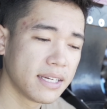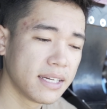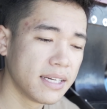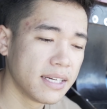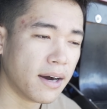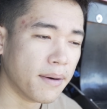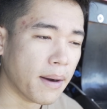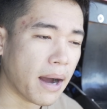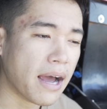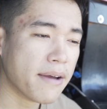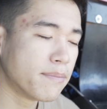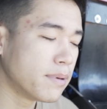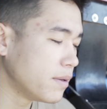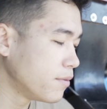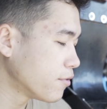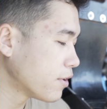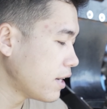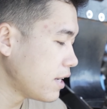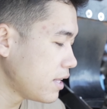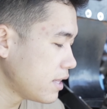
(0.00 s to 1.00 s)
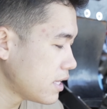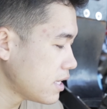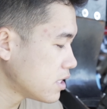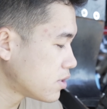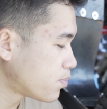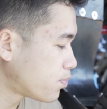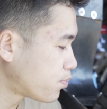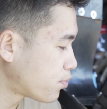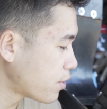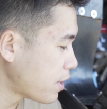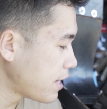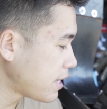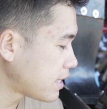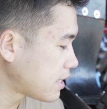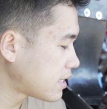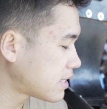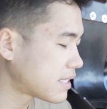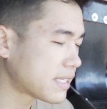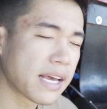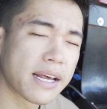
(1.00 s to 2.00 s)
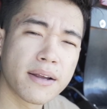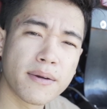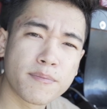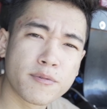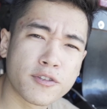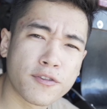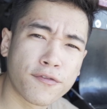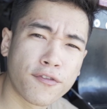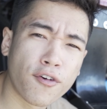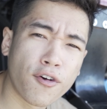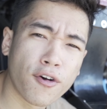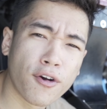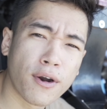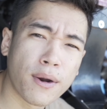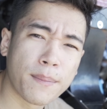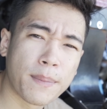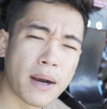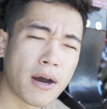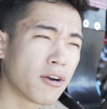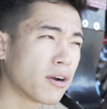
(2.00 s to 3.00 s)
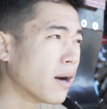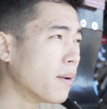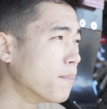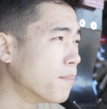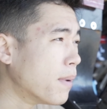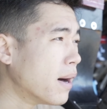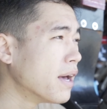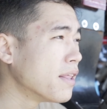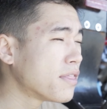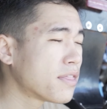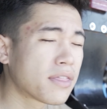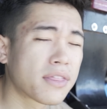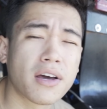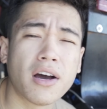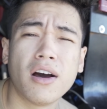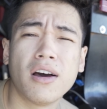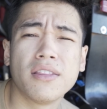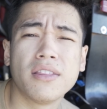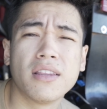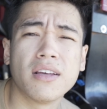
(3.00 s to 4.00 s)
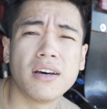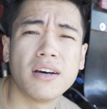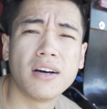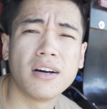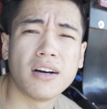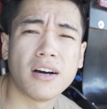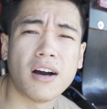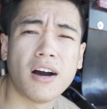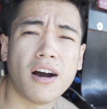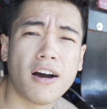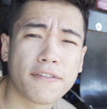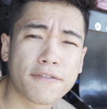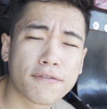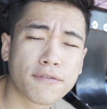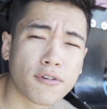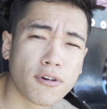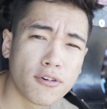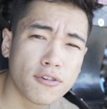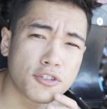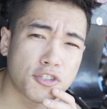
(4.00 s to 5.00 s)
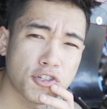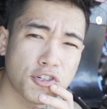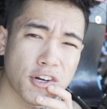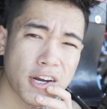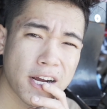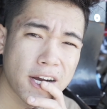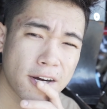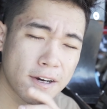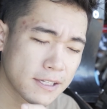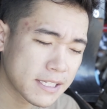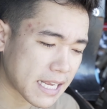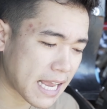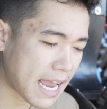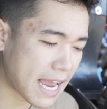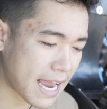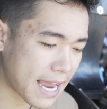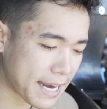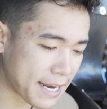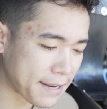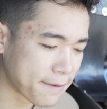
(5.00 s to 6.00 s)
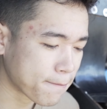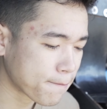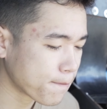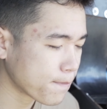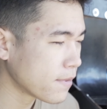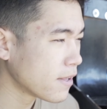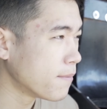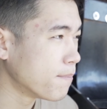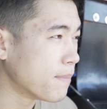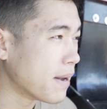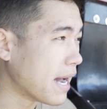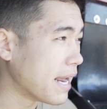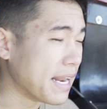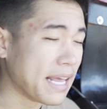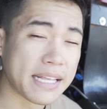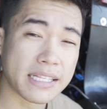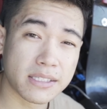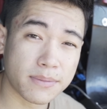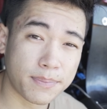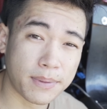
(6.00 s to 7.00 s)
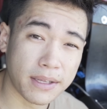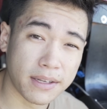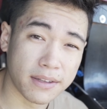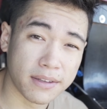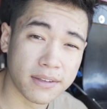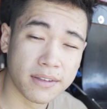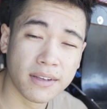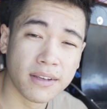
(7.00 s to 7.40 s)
I've been running these brake setups for about a month on the off-road trails, and man, it's been